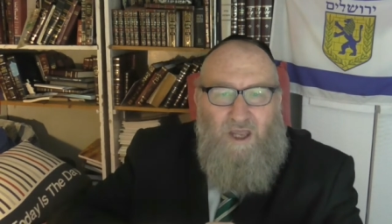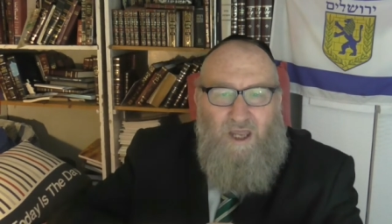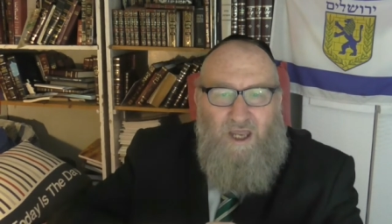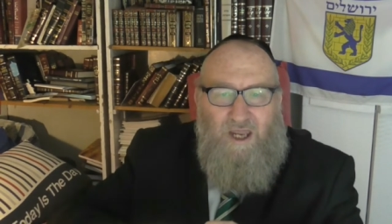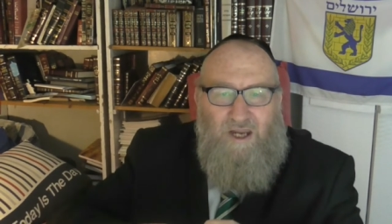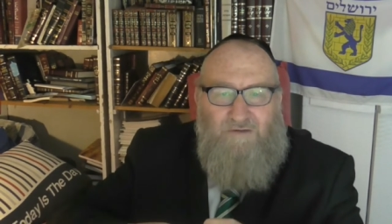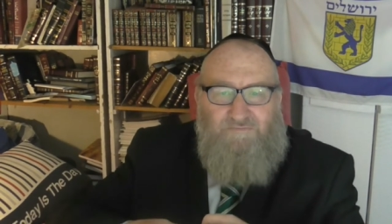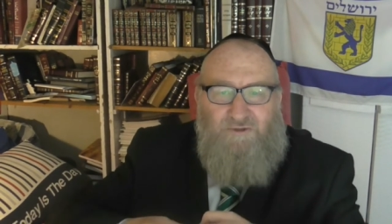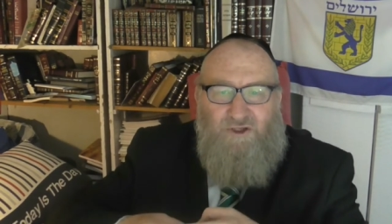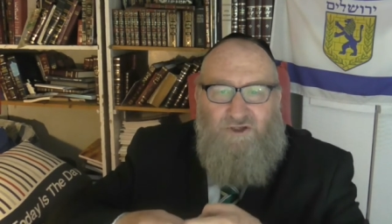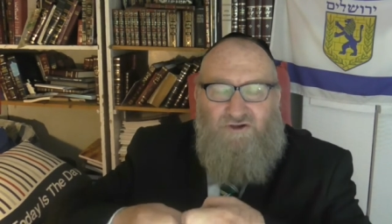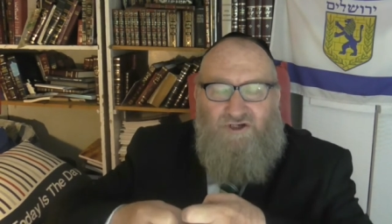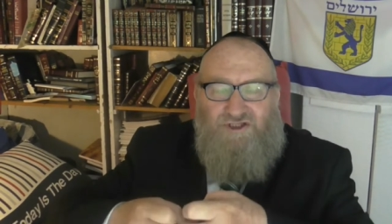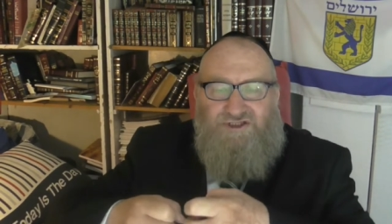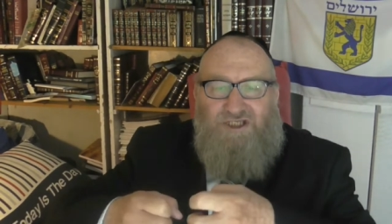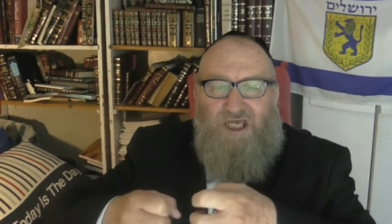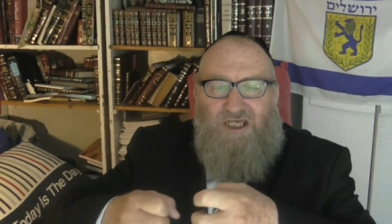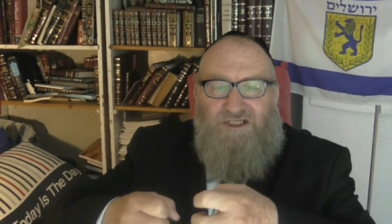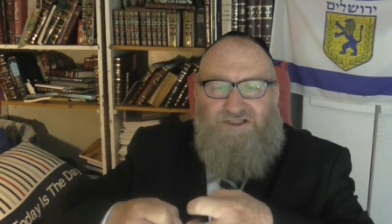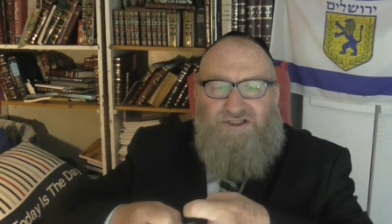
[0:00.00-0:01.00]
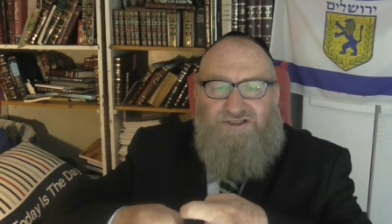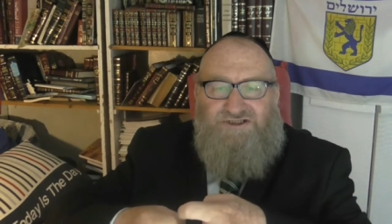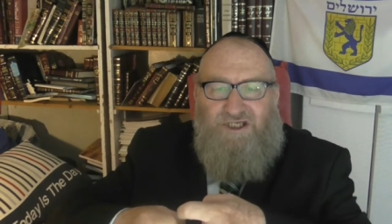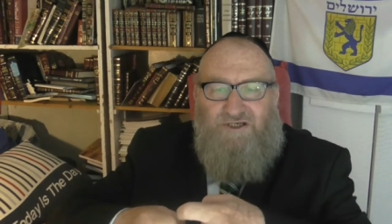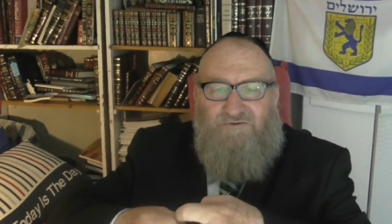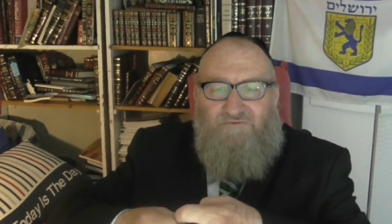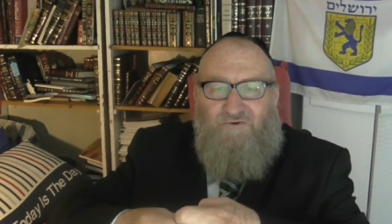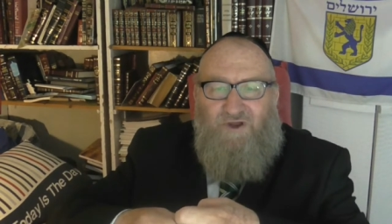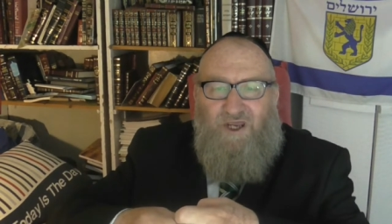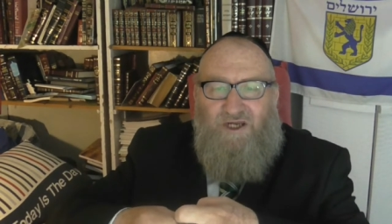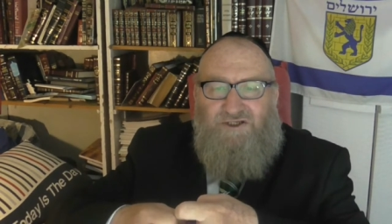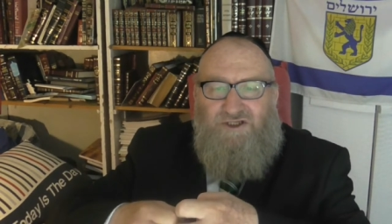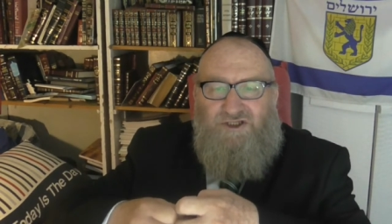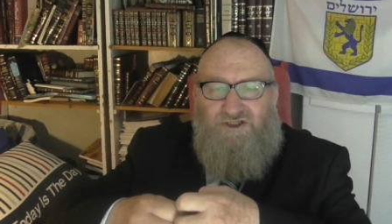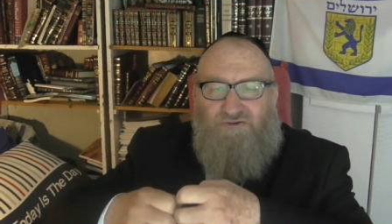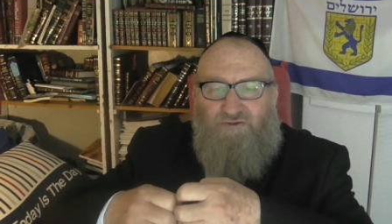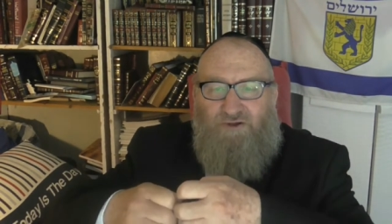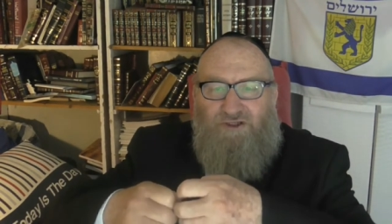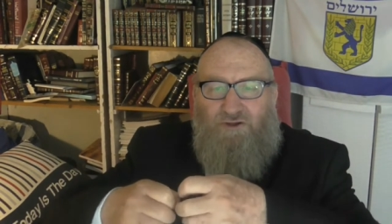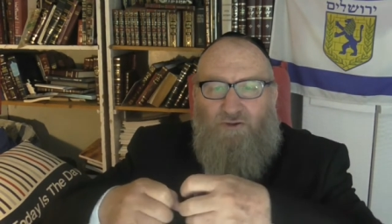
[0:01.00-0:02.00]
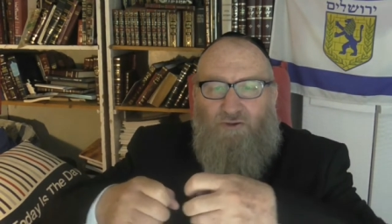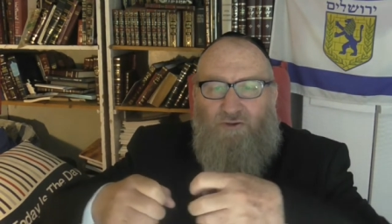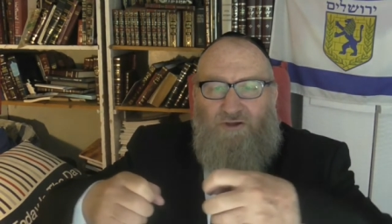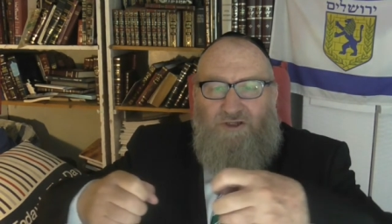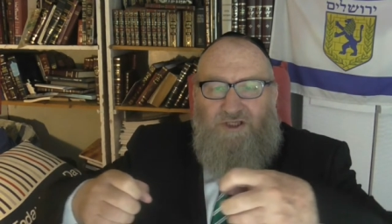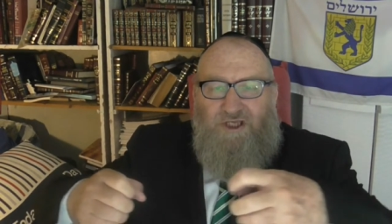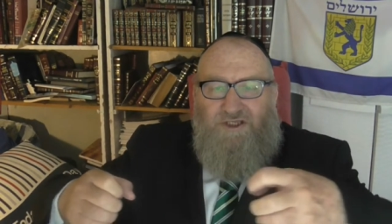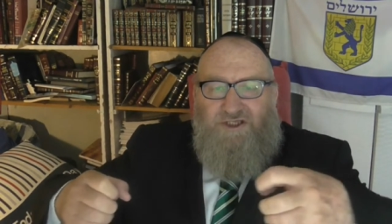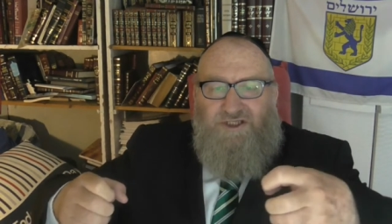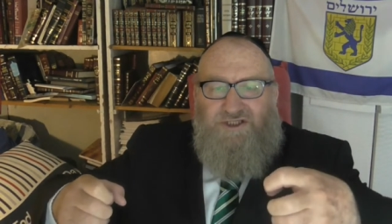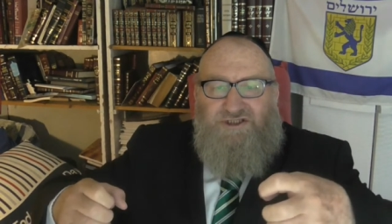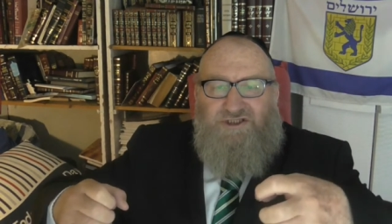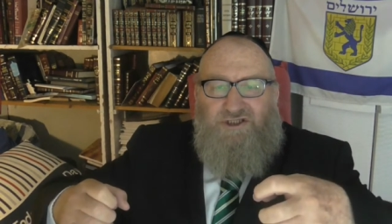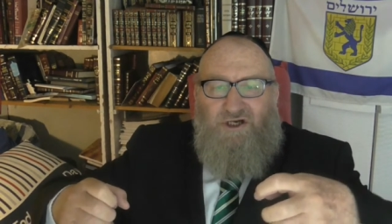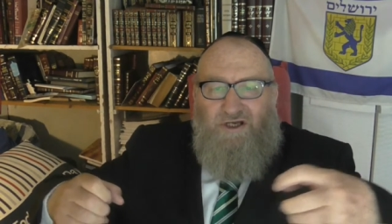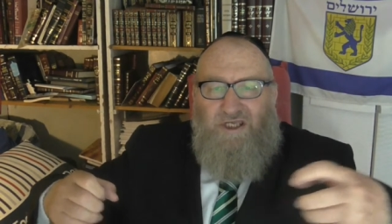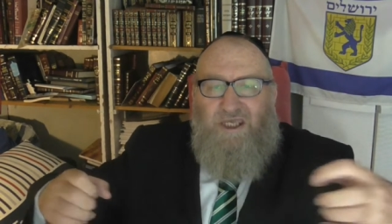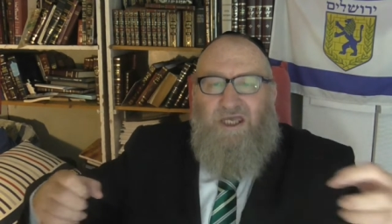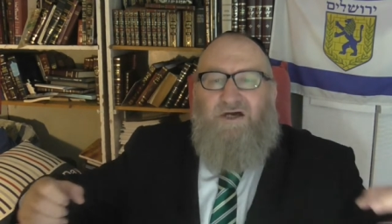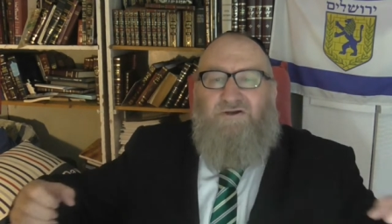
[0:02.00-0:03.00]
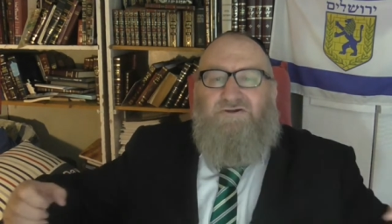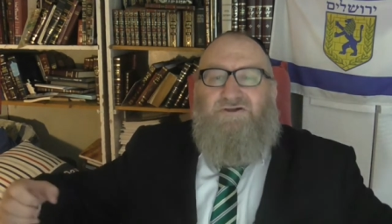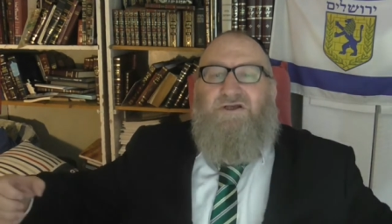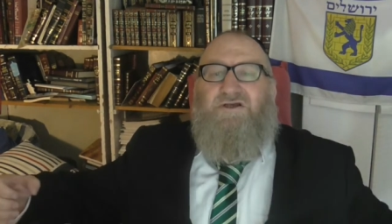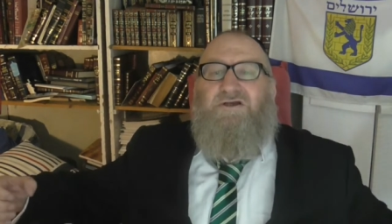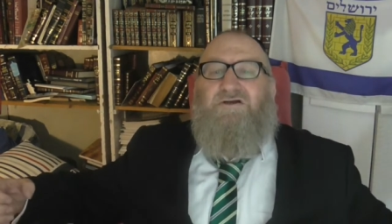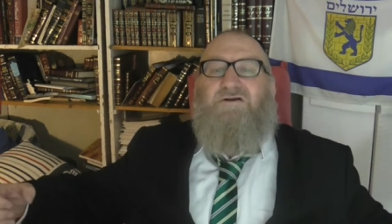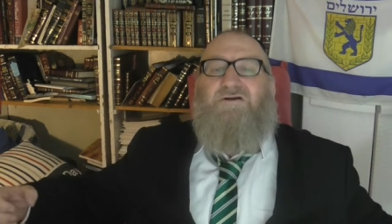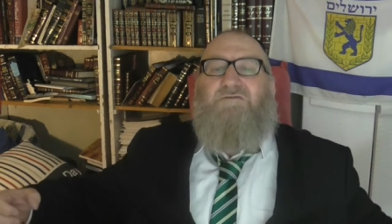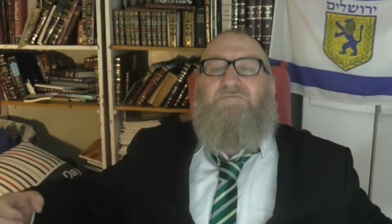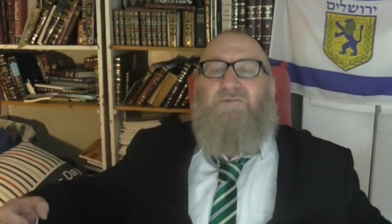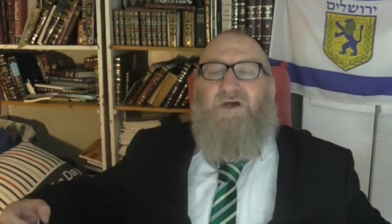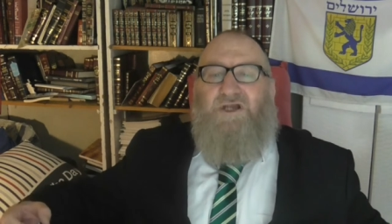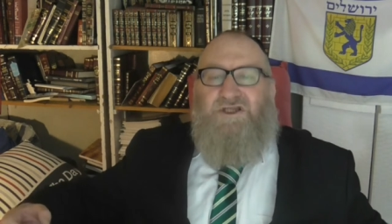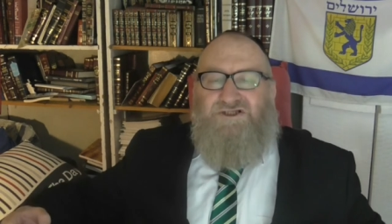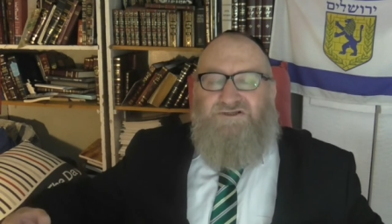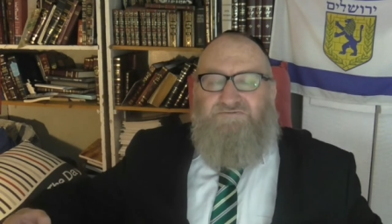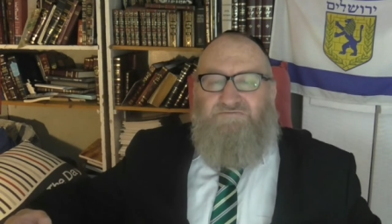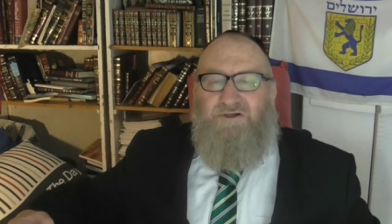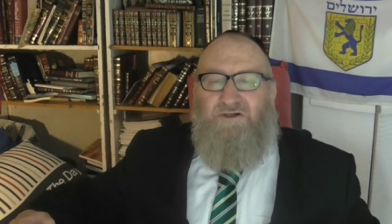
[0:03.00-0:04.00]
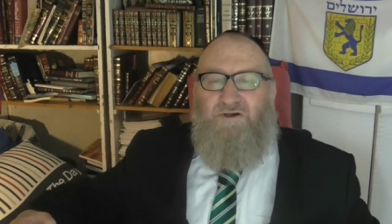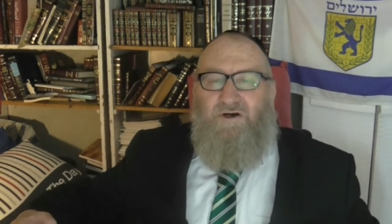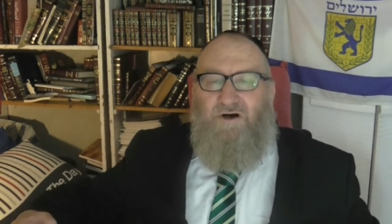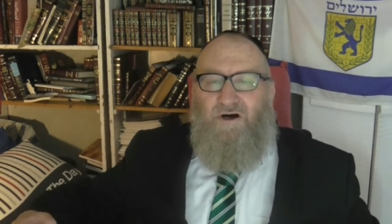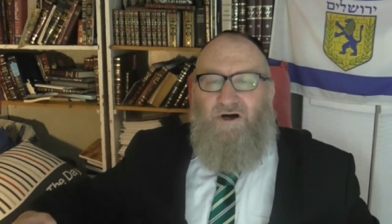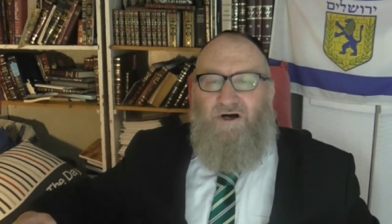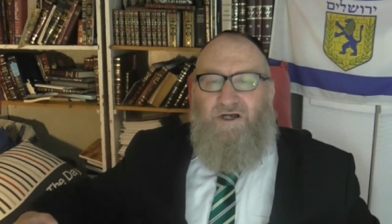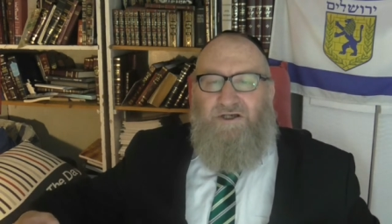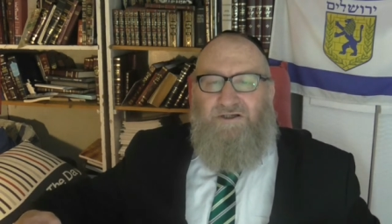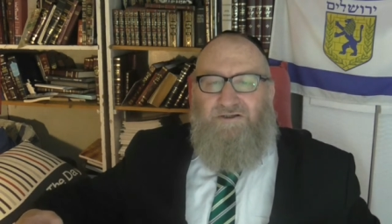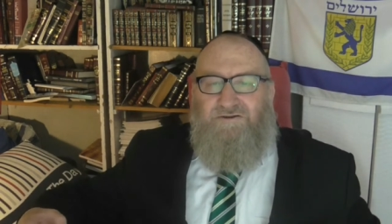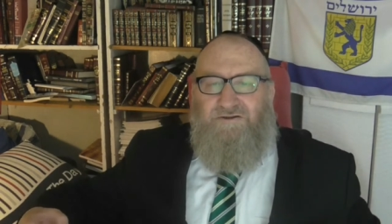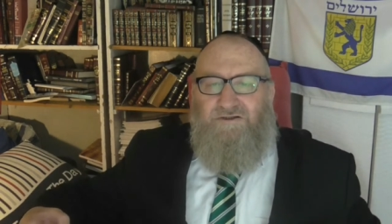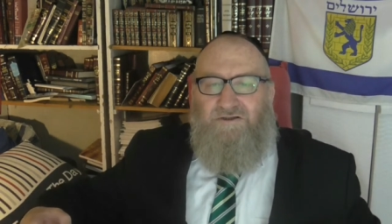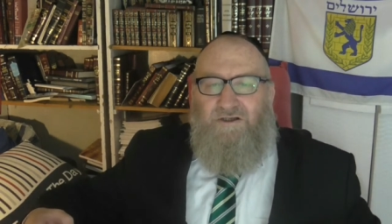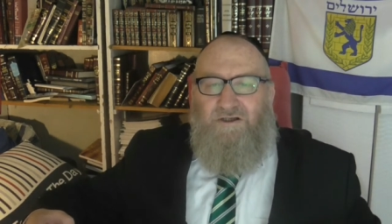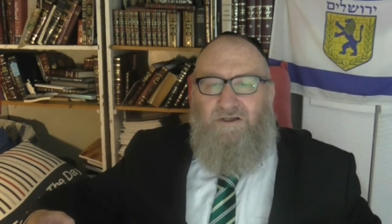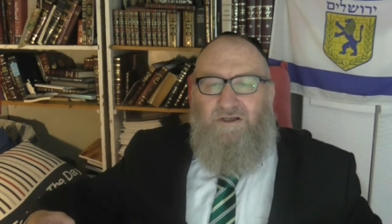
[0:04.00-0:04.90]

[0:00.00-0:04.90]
And because he has this advantage, when all the others die out, he remains behind.